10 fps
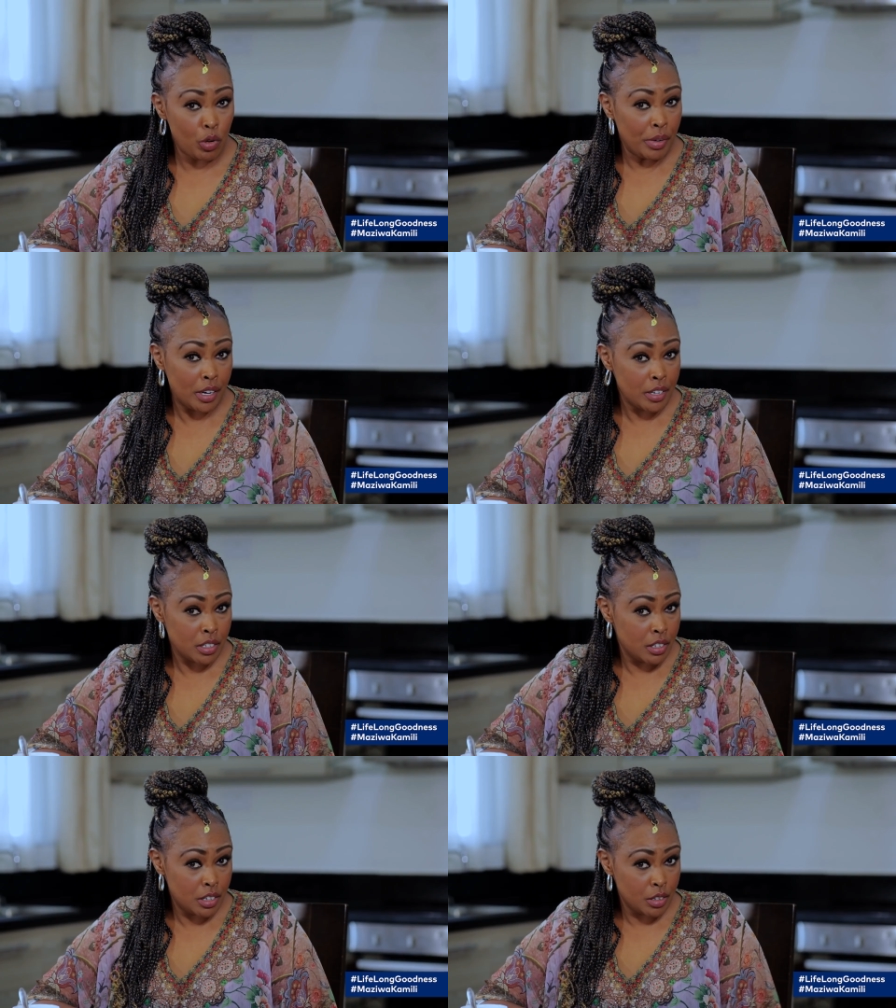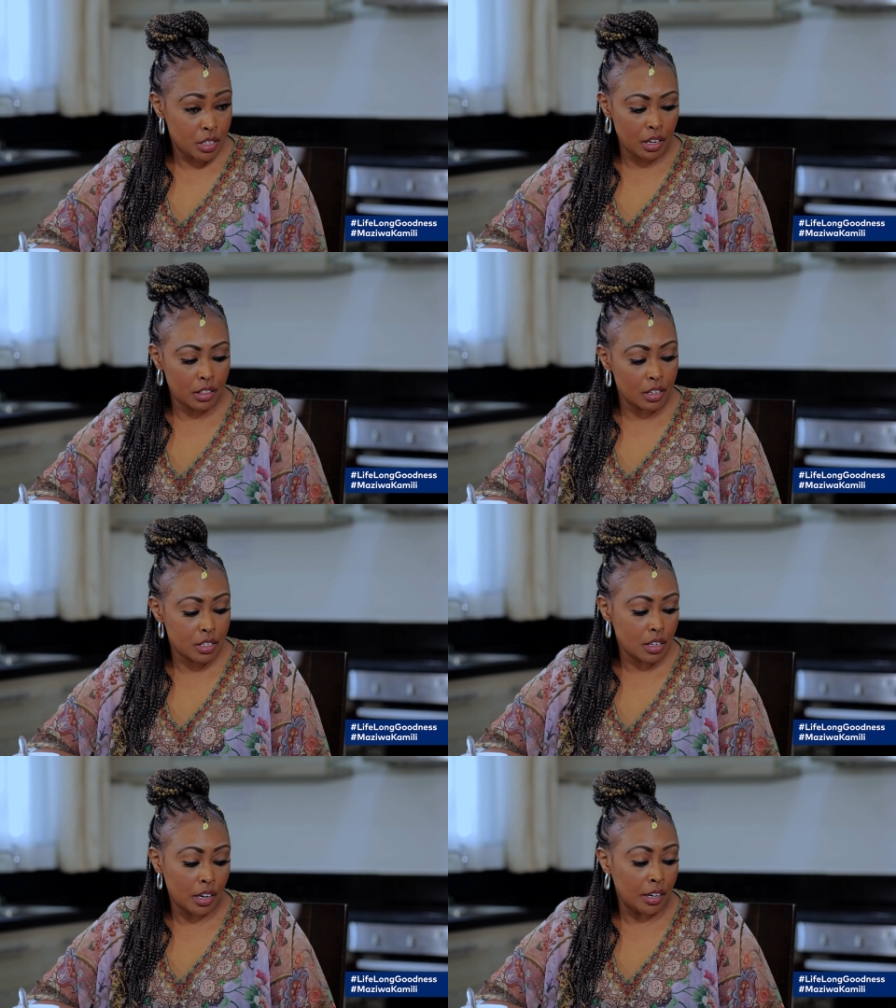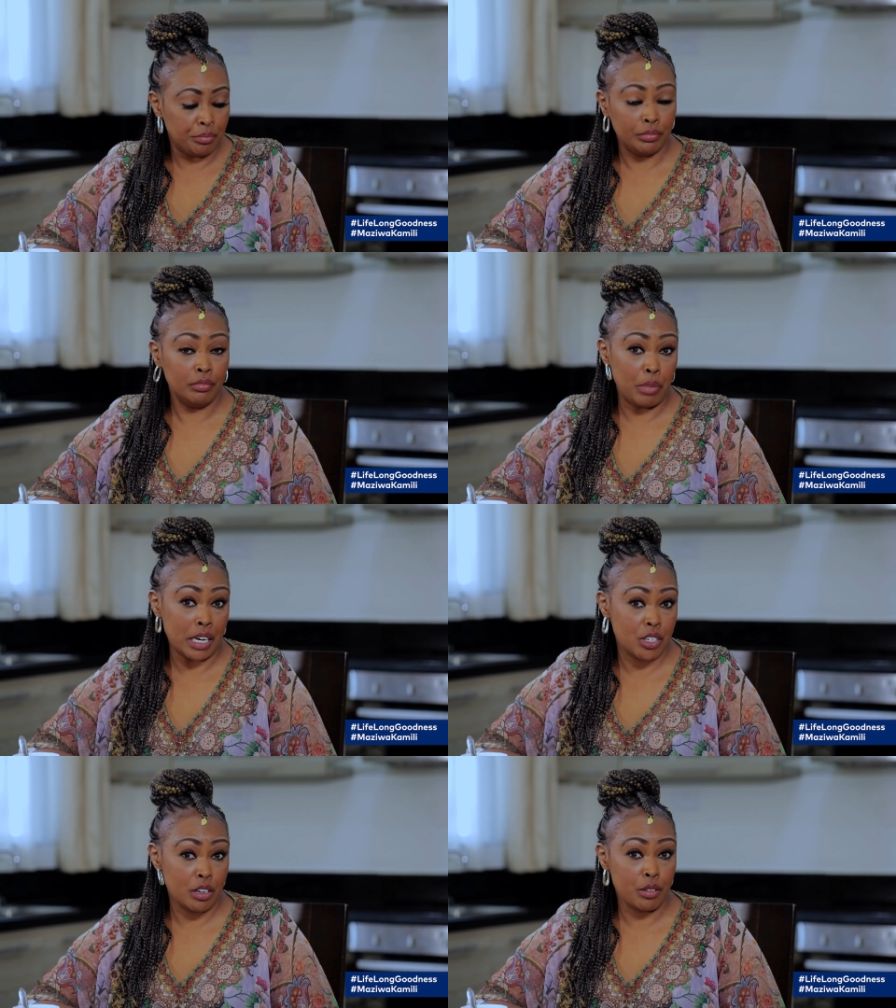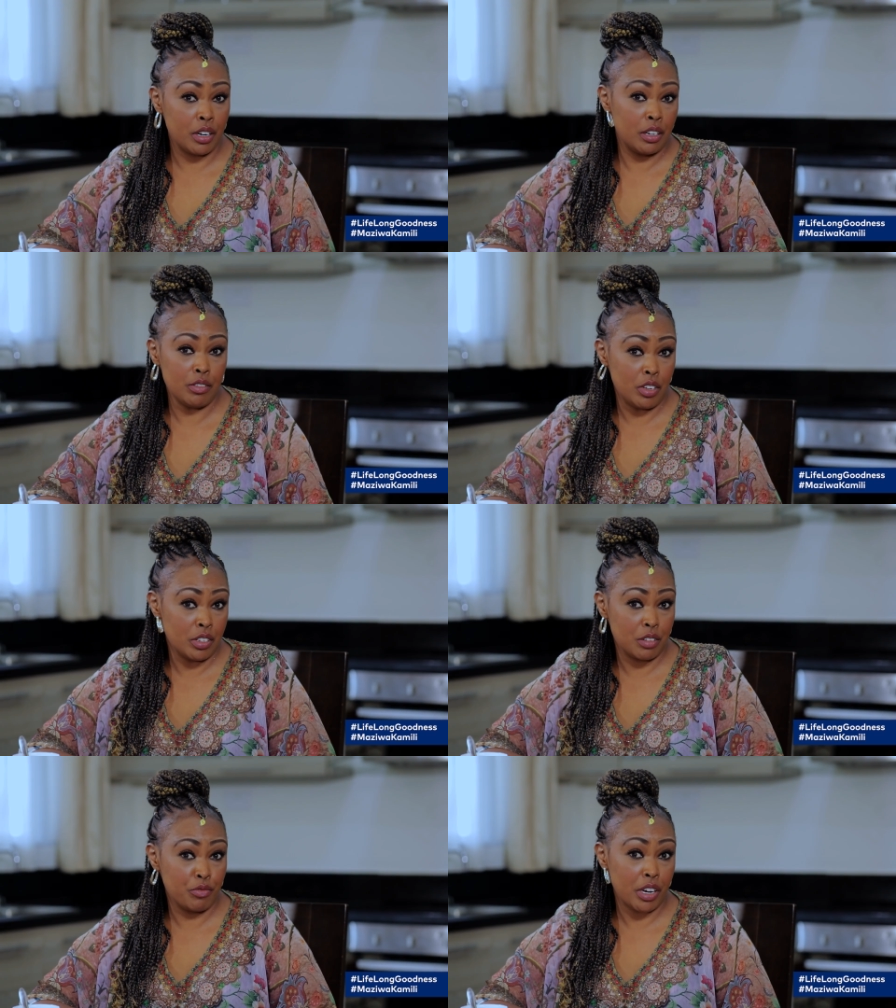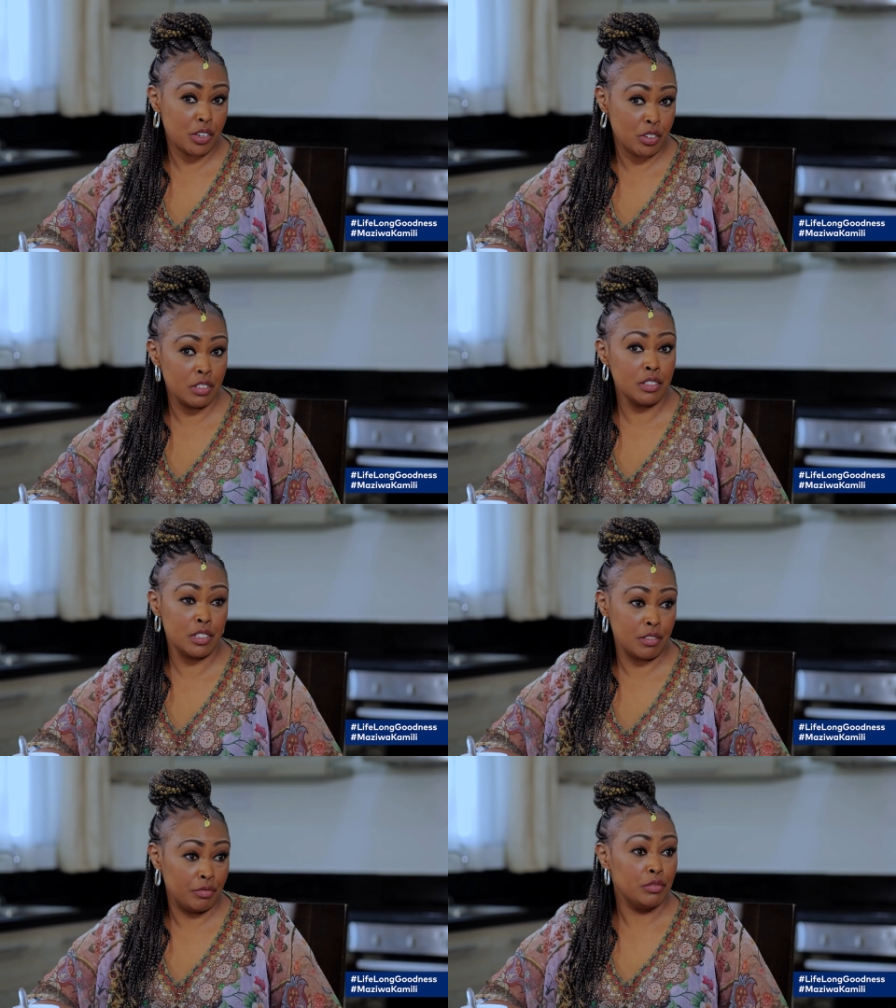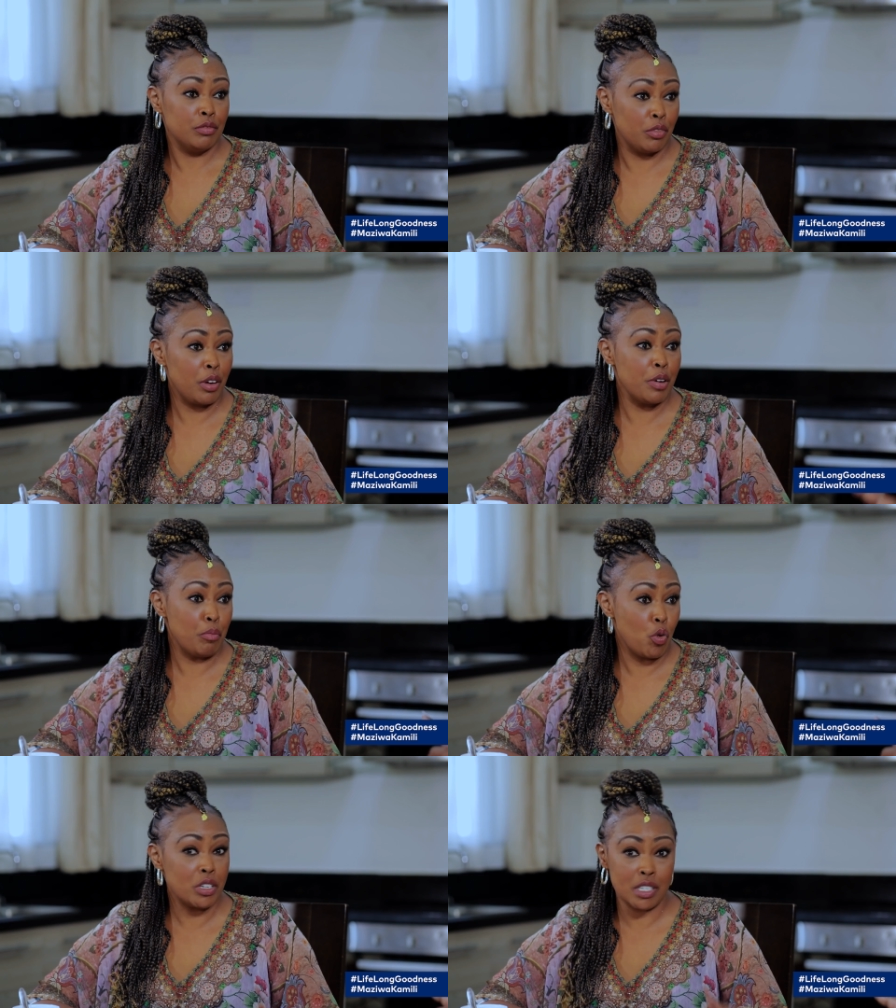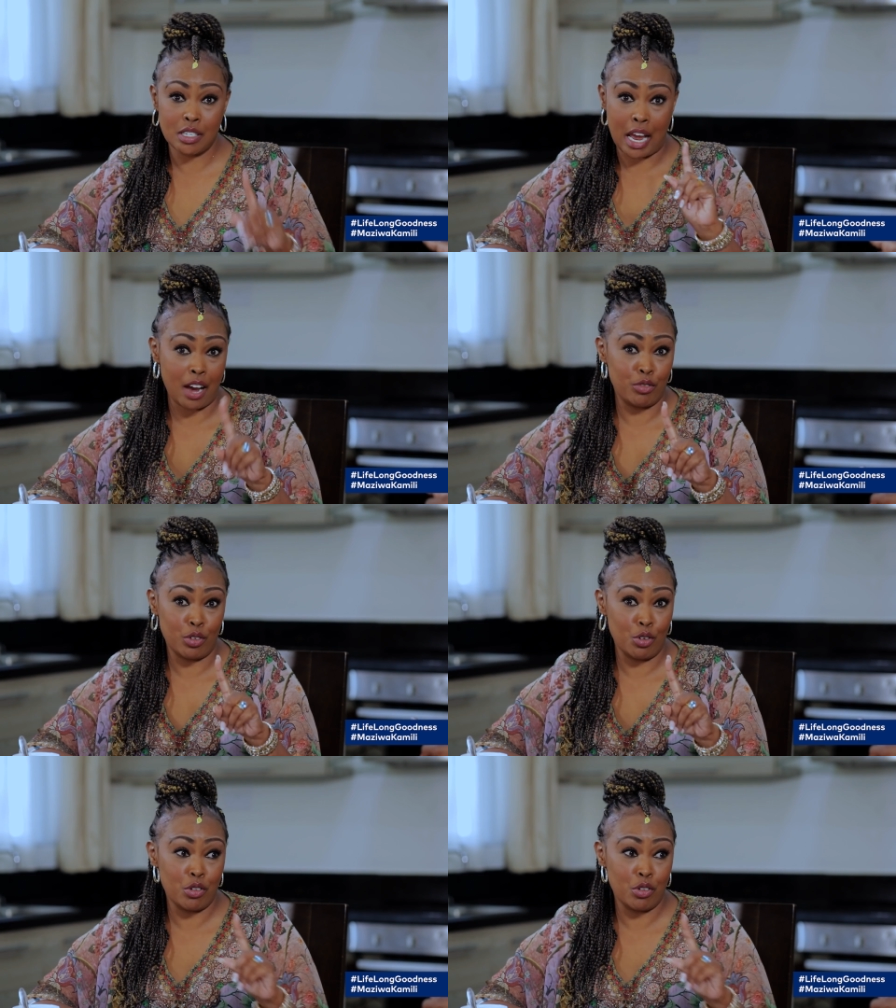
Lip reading: woman, I just need to say this, bacteria, yeast infections, very important. Have your